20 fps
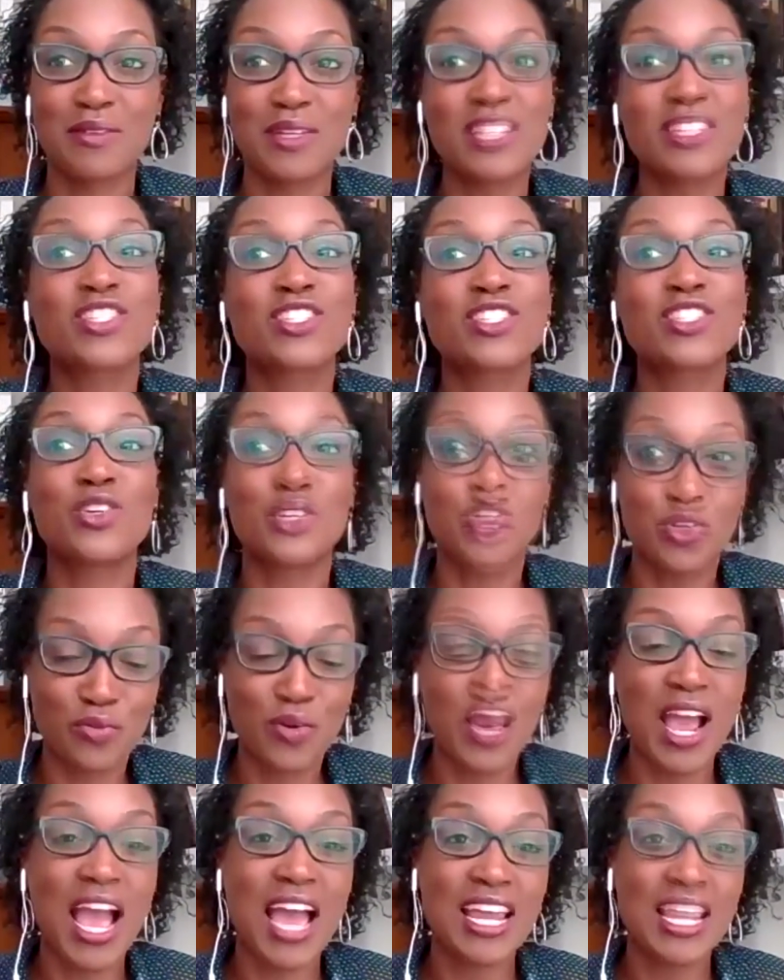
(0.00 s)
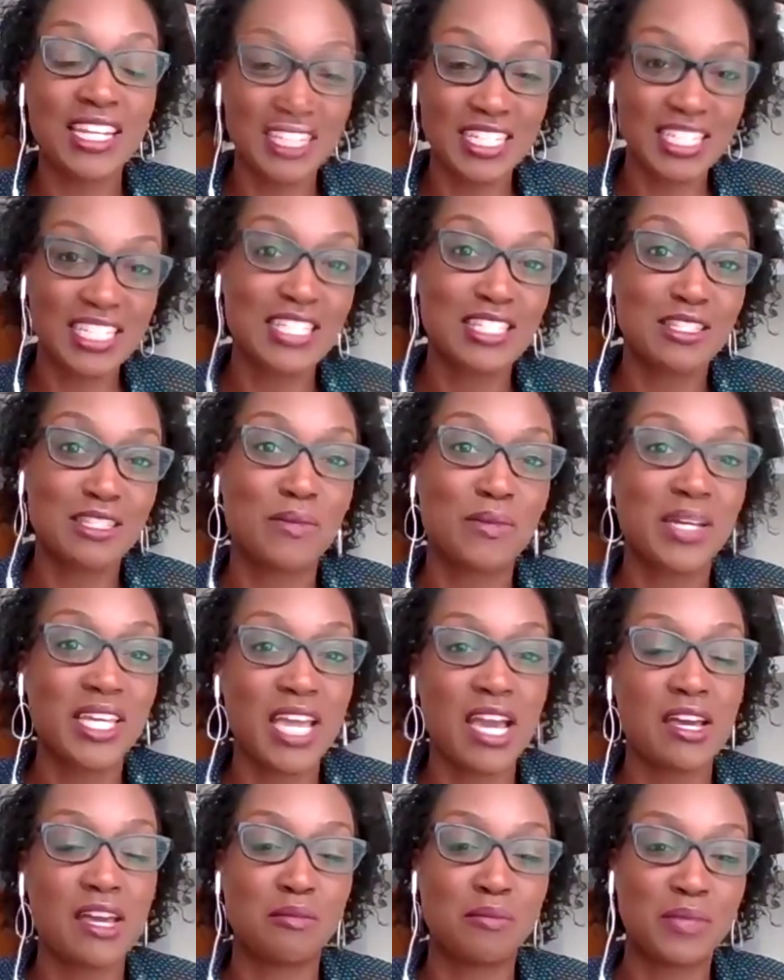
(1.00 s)
And so you're right. I need to get some
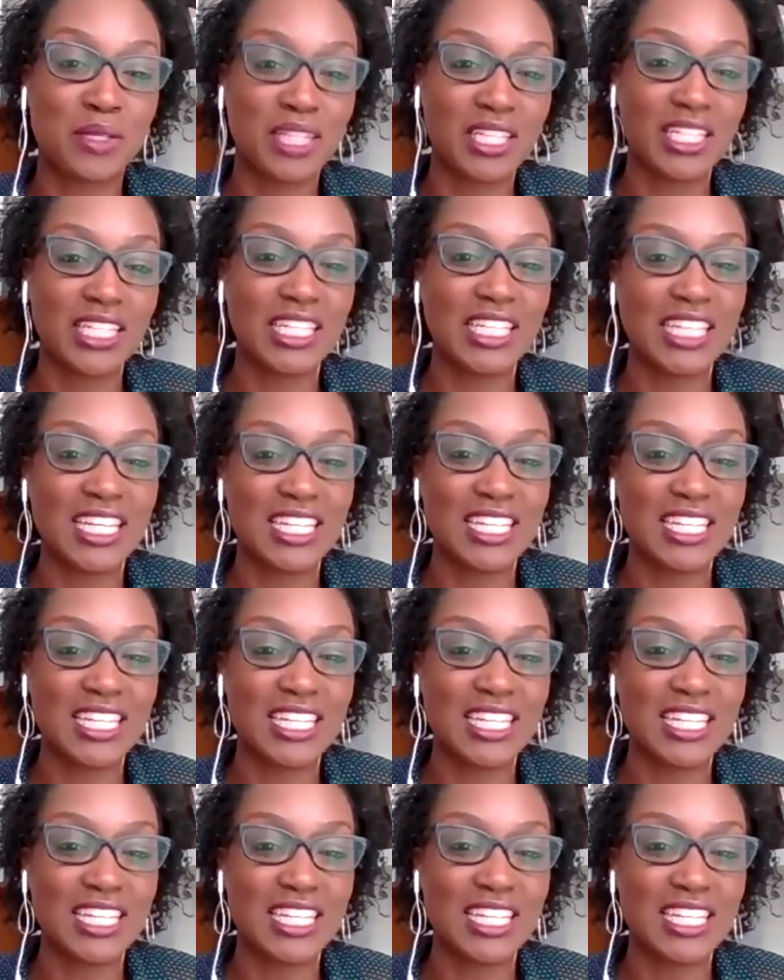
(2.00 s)
accountability.